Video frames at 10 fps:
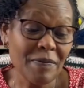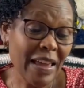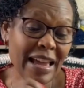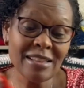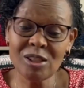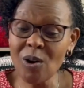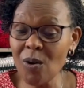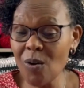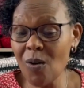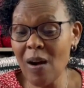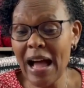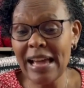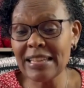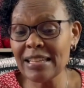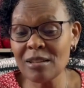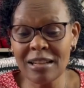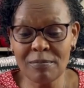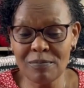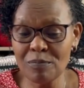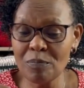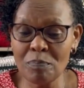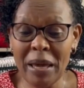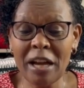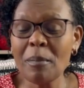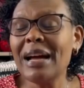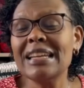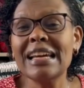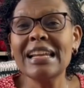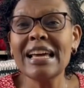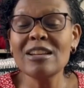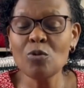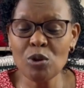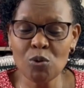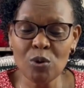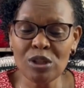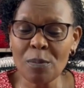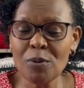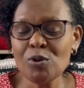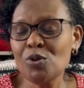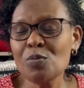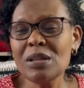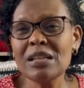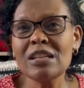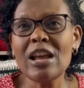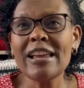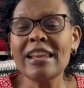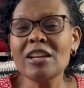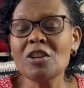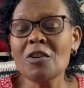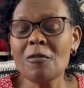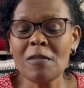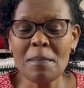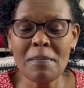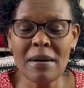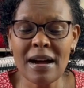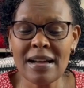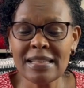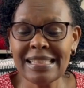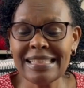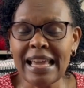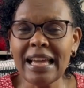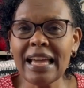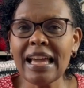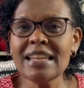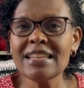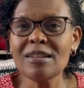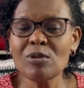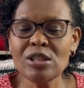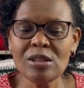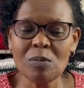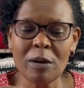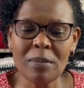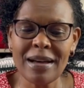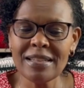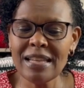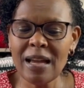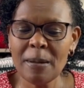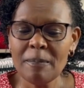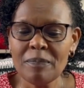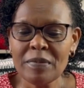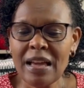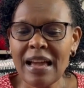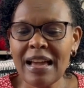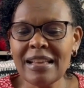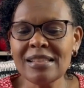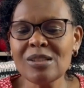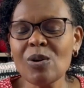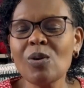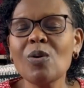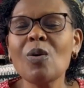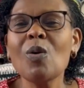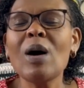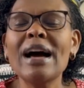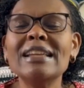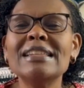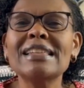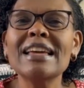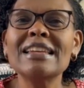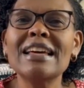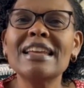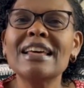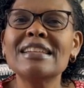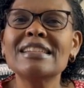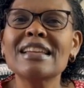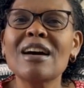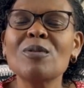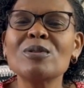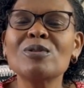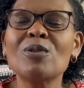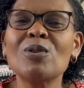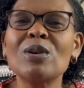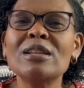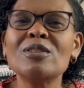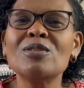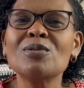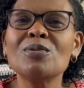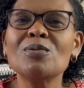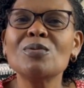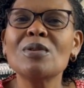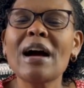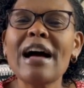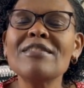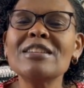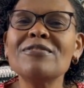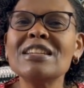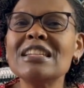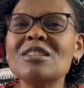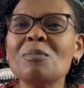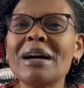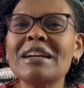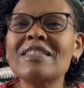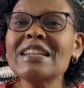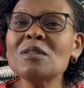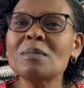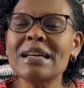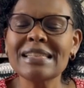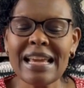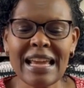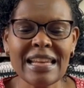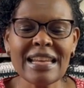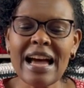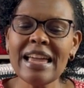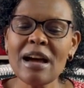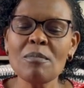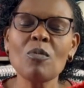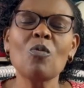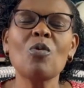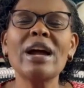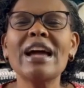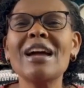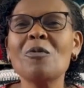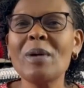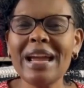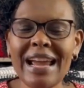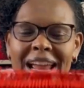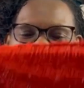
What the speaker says: And so I didn't make my deadline, which was supposed to be like November 2nd, which is my birthday. And so I decided that I was going to have it finished by Christmas. And I am way